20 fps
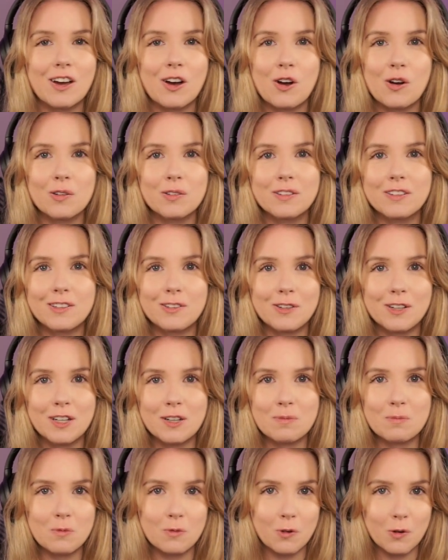on
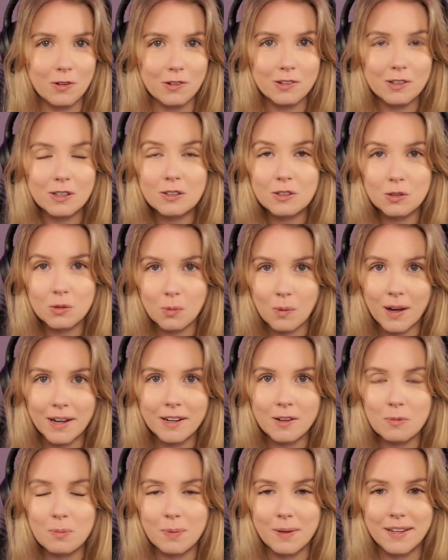stream for quite
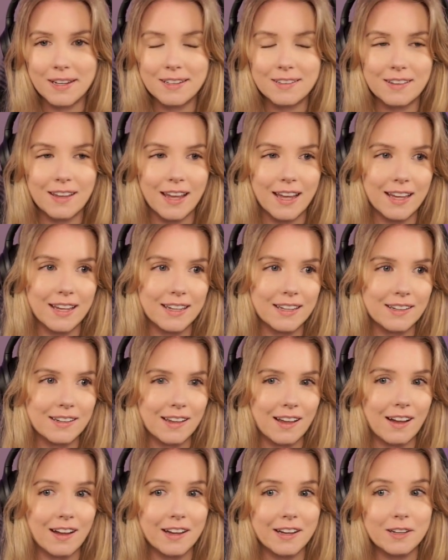a bit and
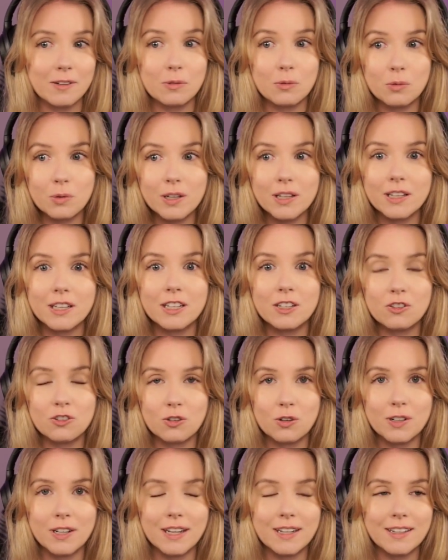I really
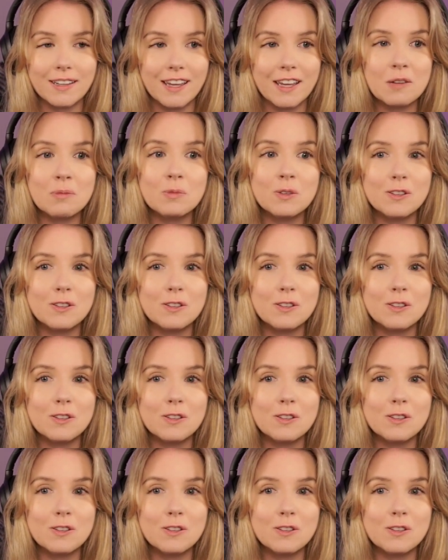enjoy that game.